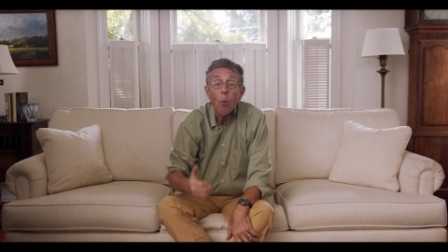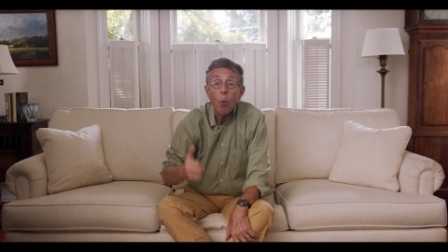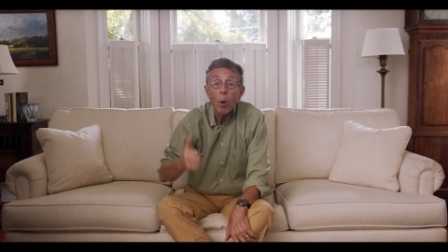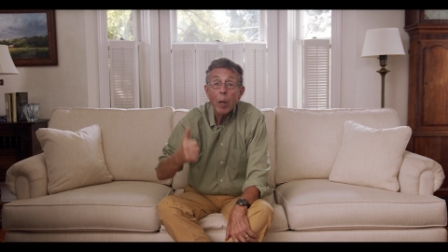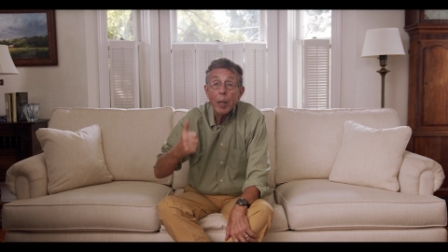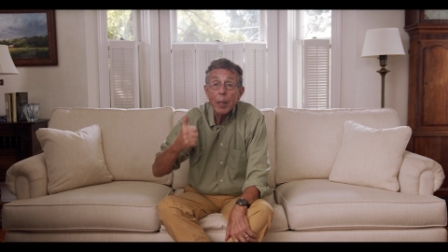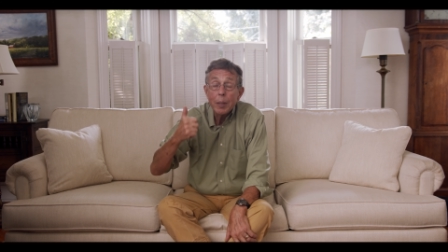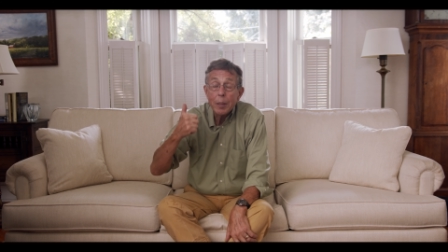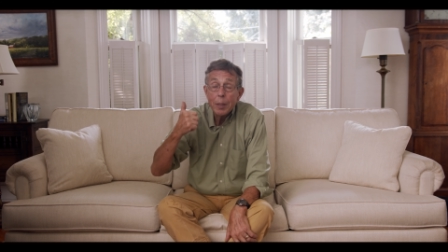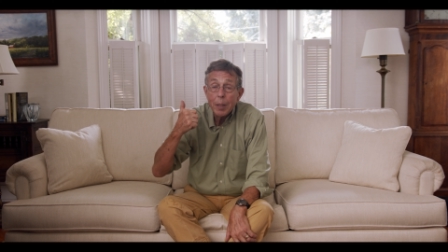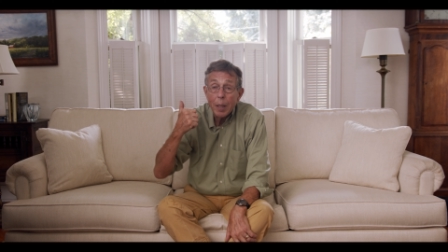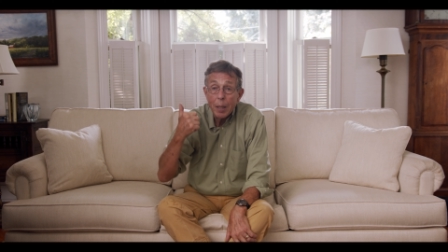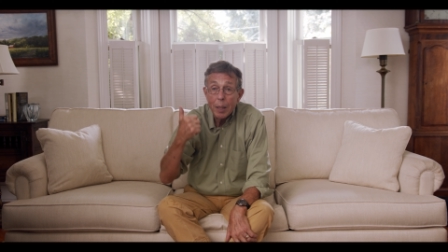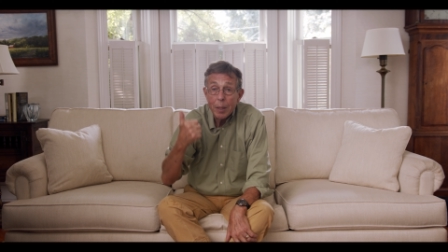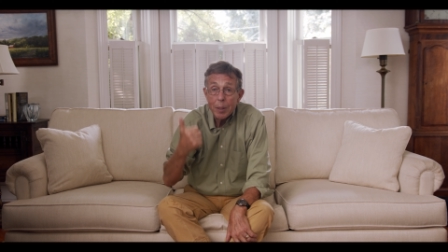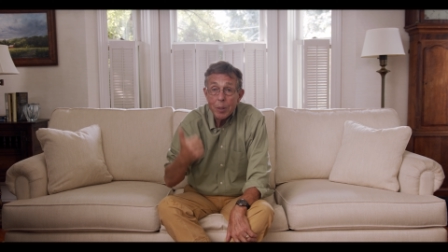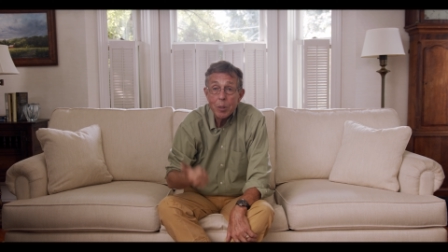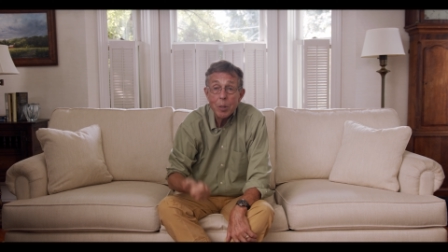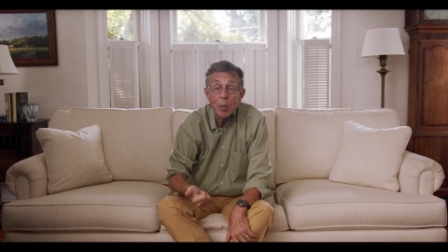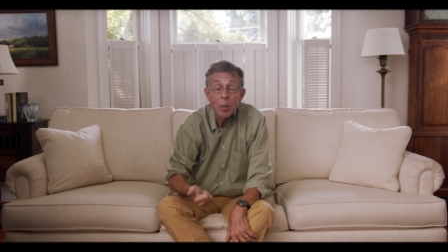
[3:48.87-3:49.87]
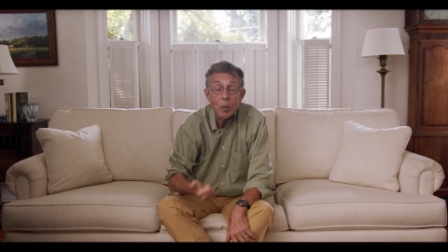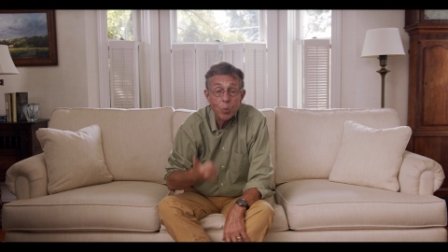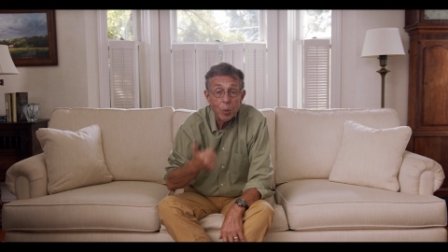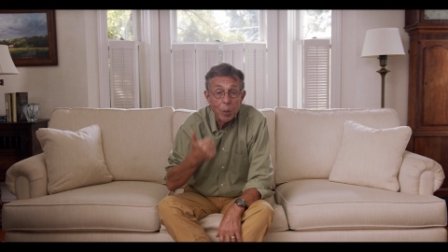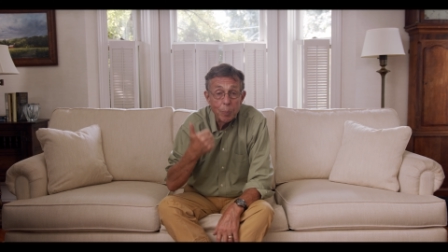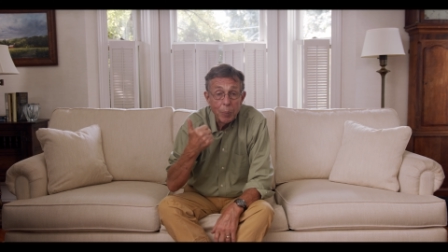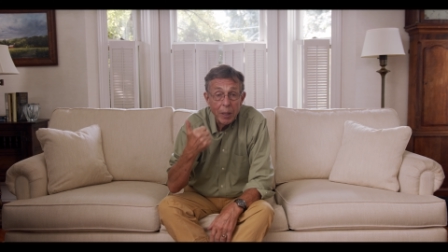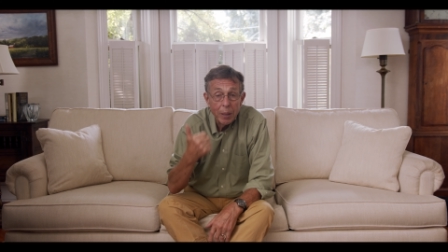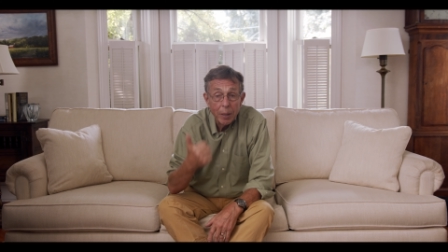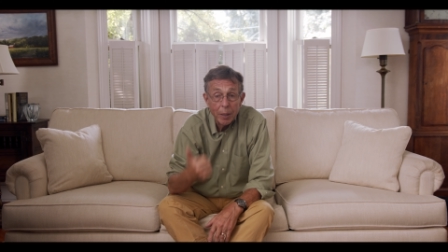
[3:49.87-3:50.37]
What it does is
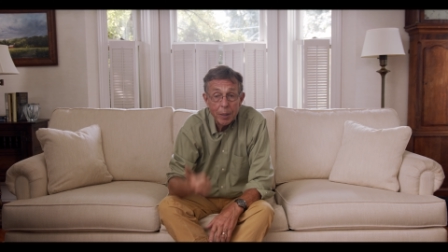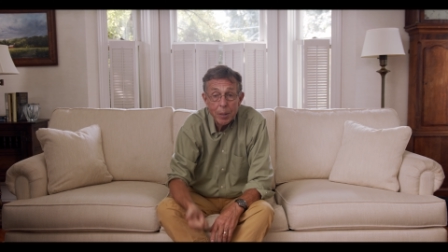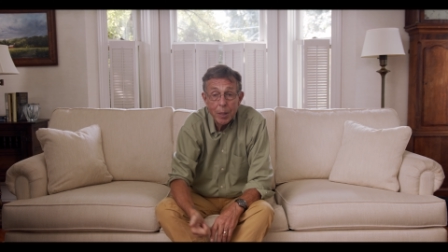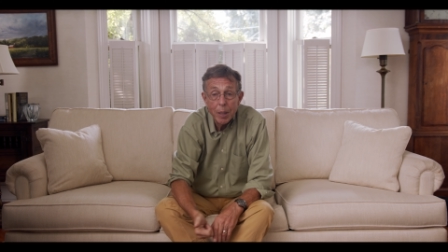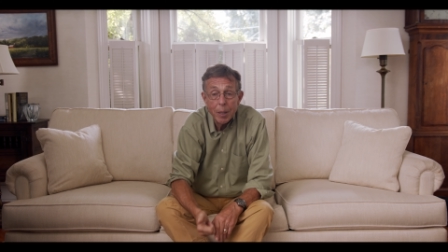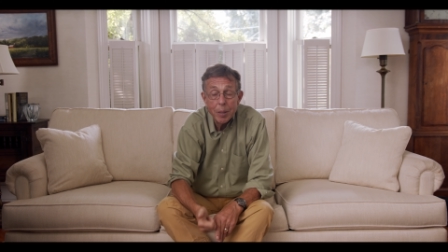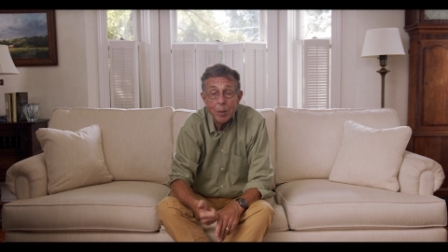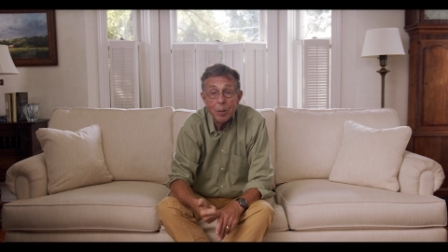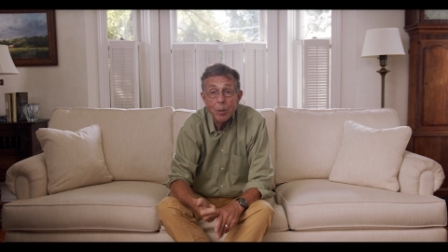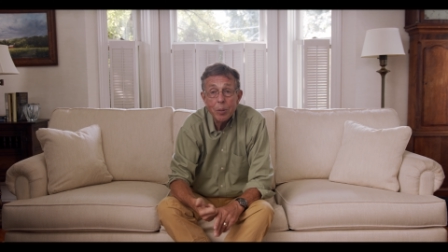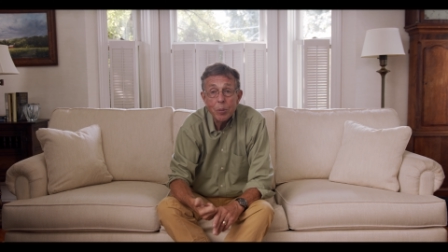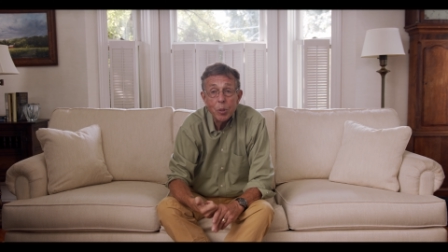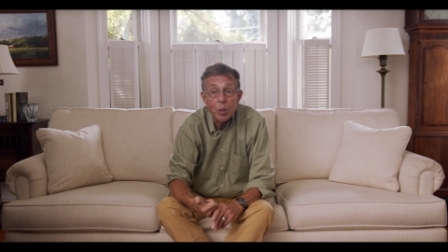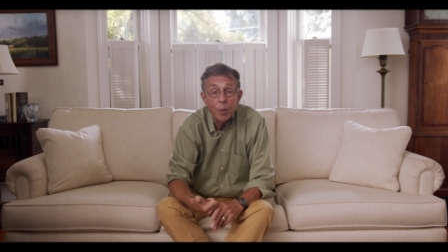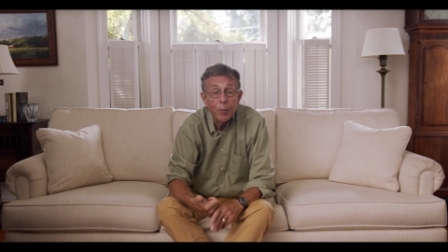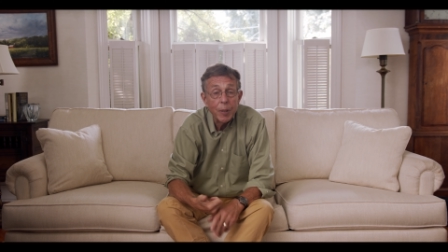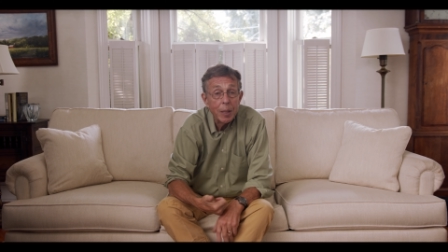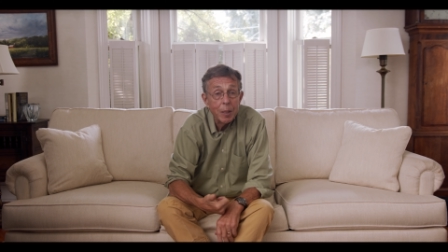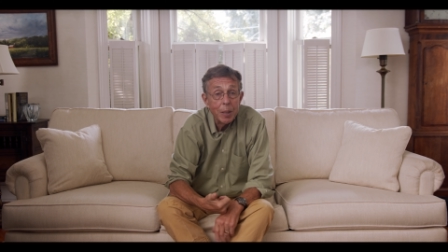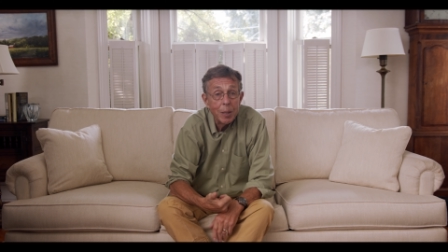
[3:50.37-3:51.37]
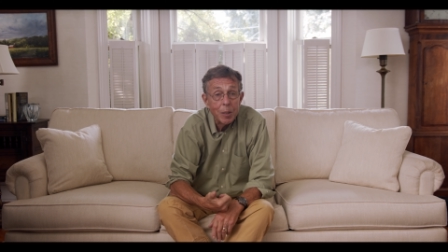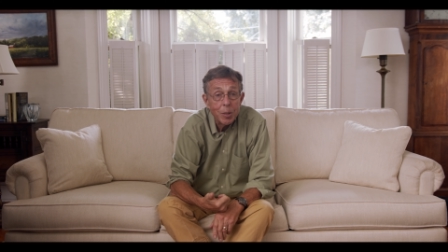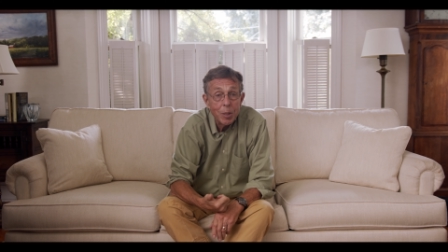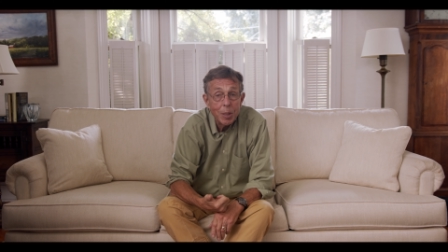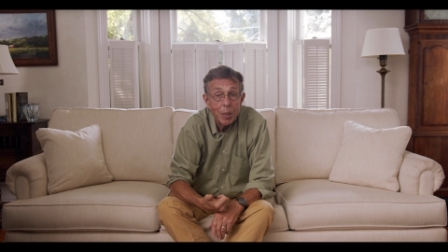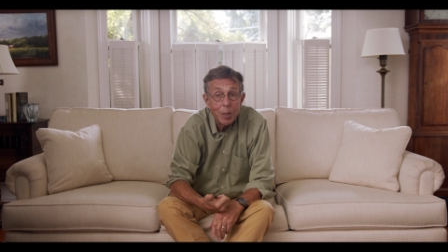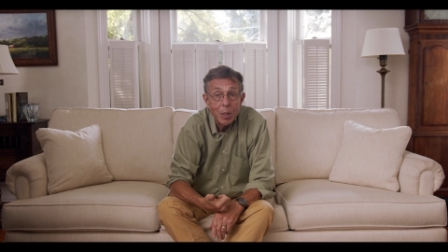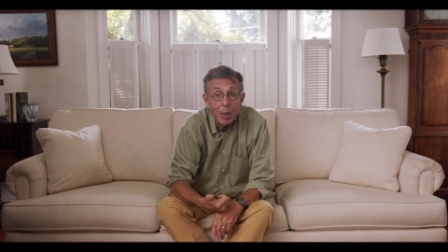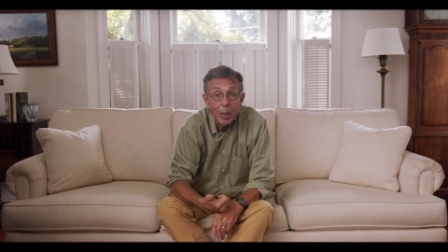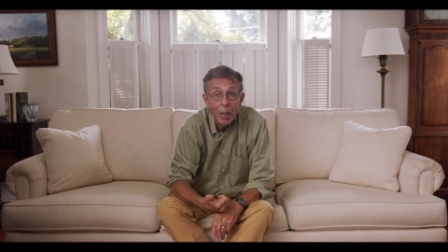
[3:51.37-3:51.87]
repeal its constitution of
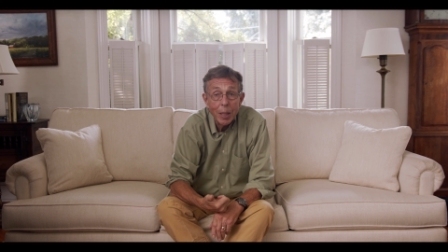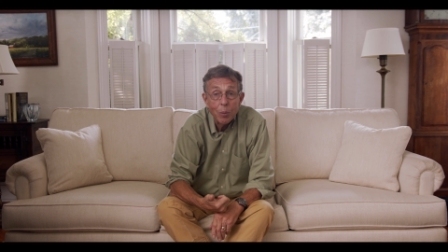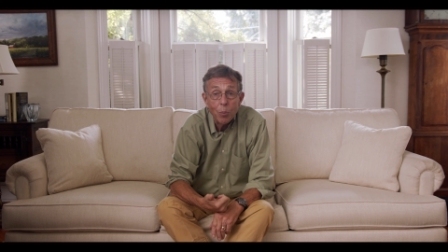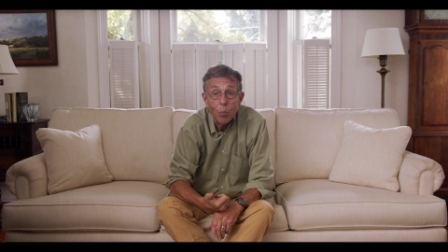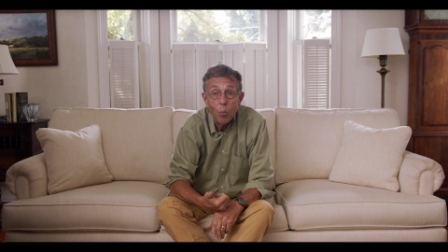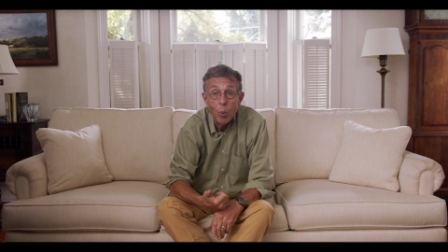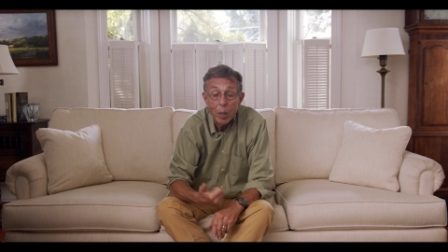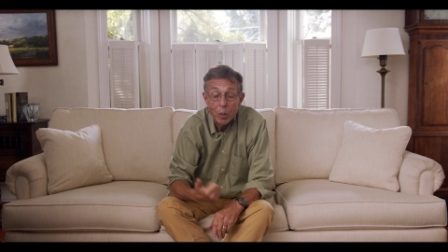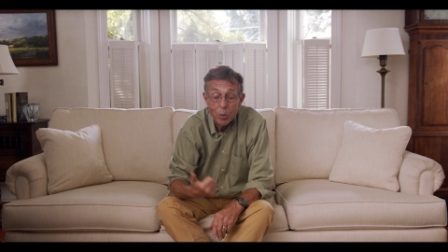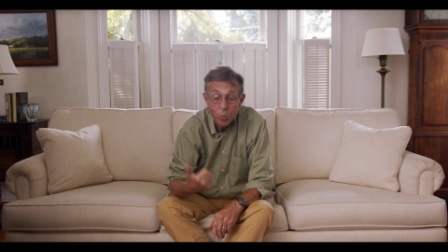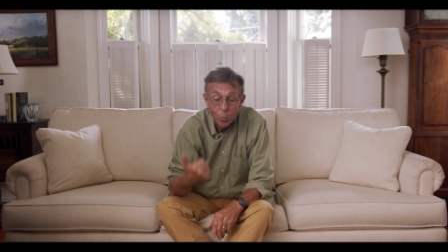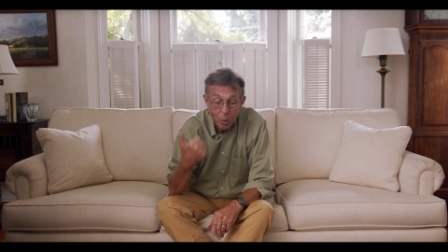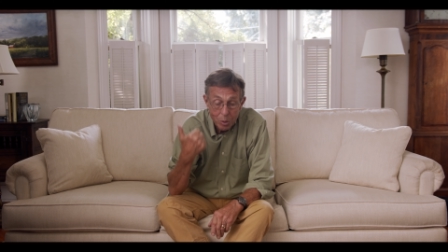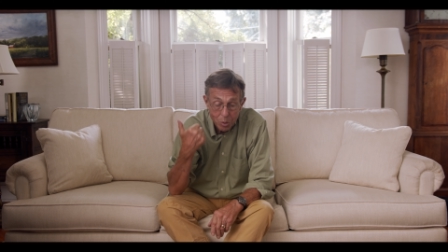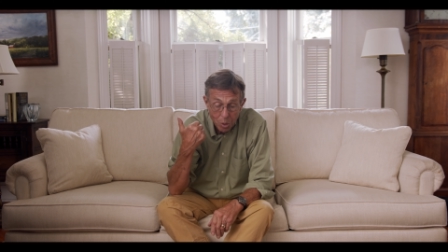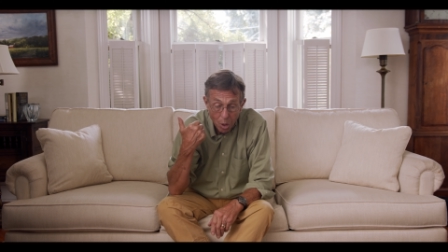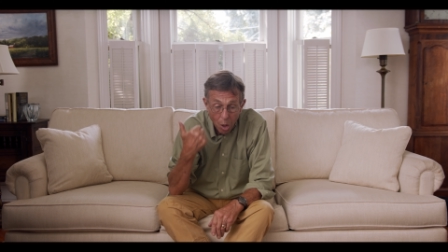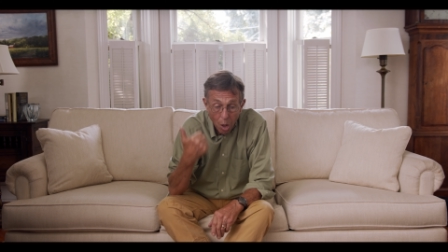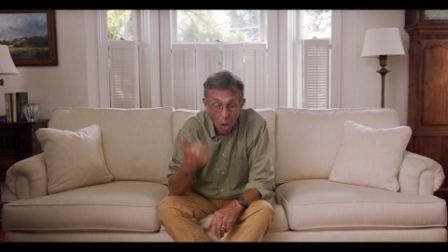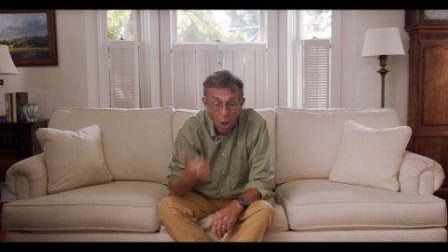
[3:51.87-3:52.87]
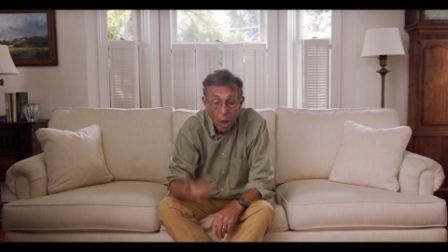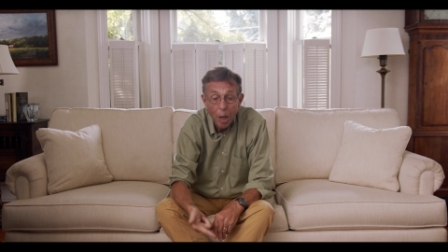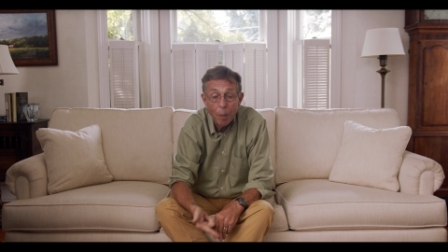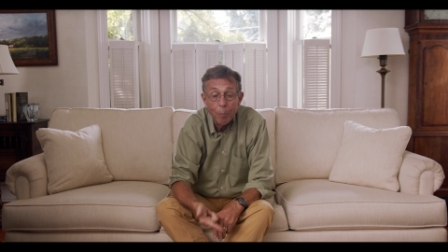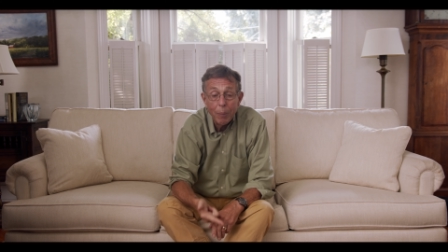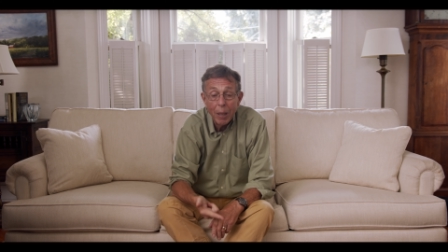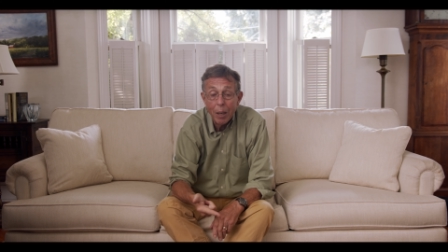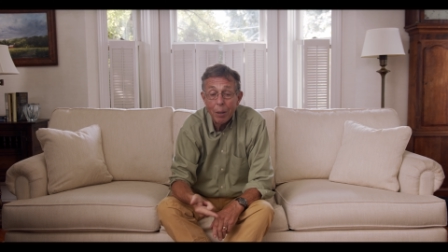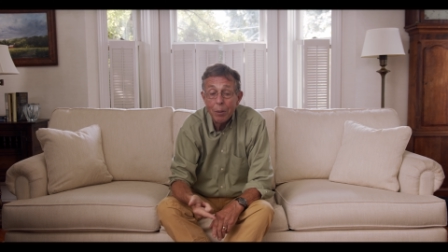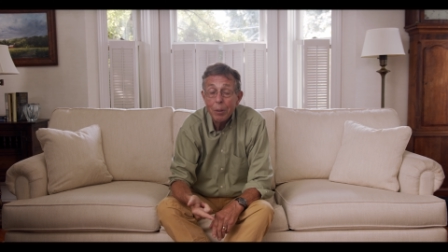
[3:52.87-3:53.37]
1868, which was
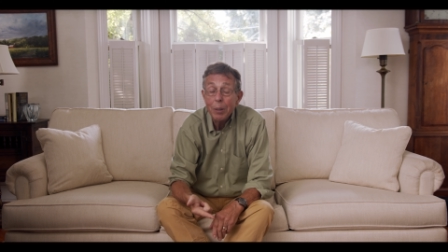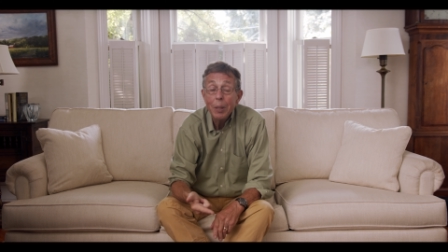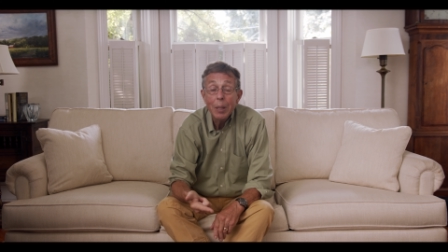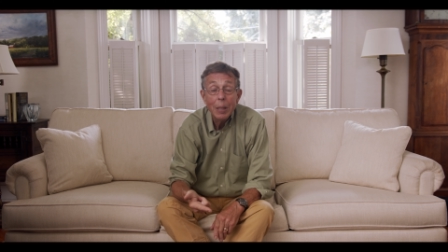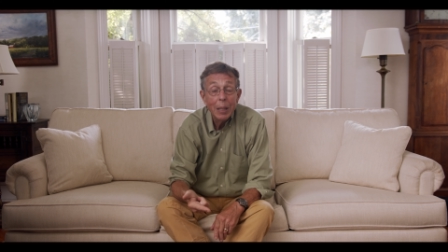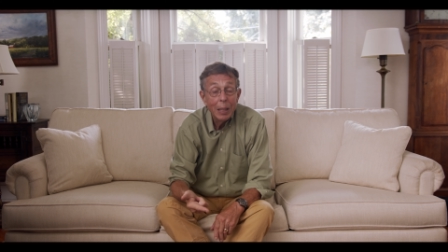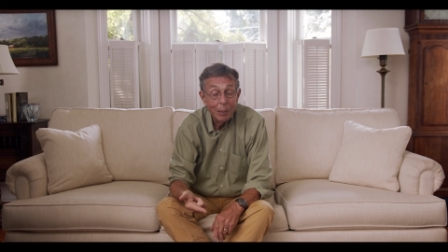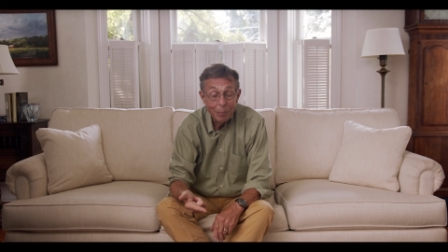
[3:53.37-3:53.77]
all about